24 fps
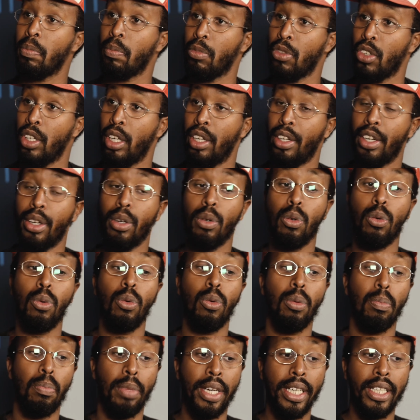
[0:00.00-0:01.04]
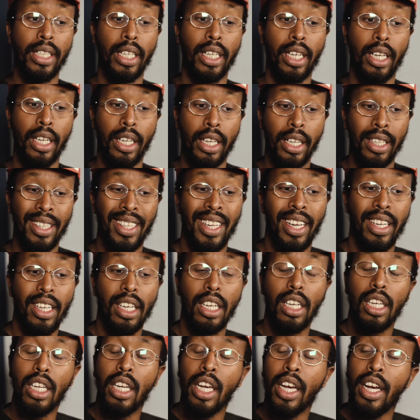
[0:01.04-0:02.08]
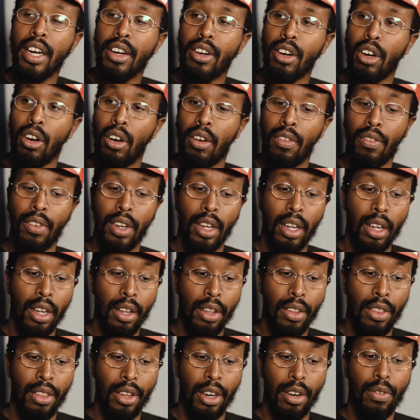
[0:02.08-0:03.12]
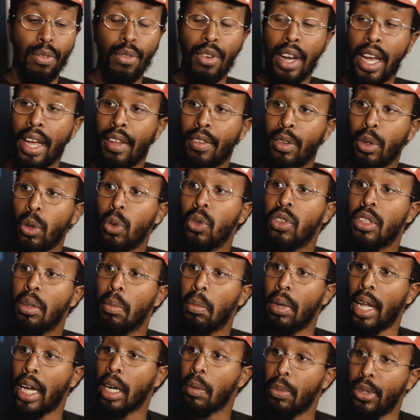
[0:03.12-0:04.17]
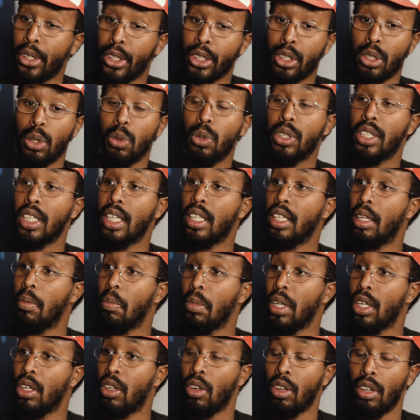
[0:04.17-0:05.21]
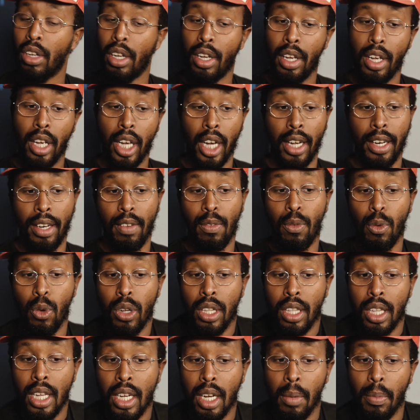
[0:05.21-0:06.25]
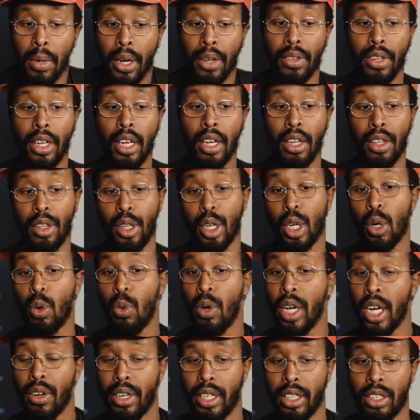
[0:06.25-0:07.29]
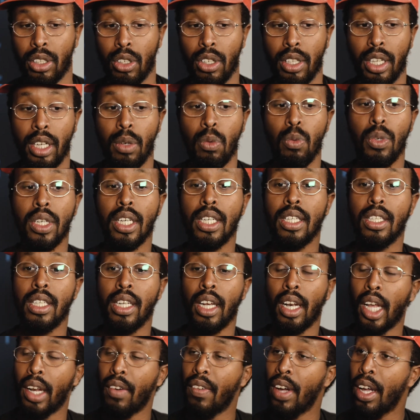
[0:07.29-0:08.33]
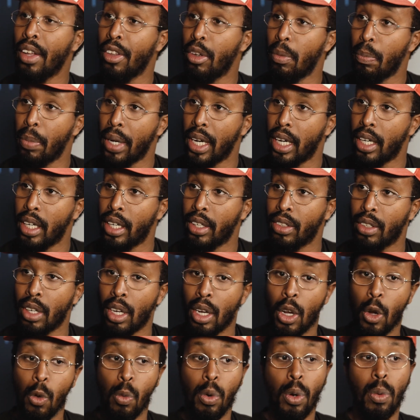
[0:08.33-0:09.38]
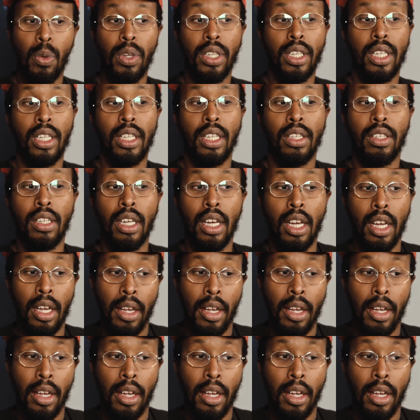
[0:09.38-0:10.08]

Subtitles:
children who basically taking care of their friend, who's the black person who's in the middle. And if we think about the queer history, then we can see a lot of other paintings where we see this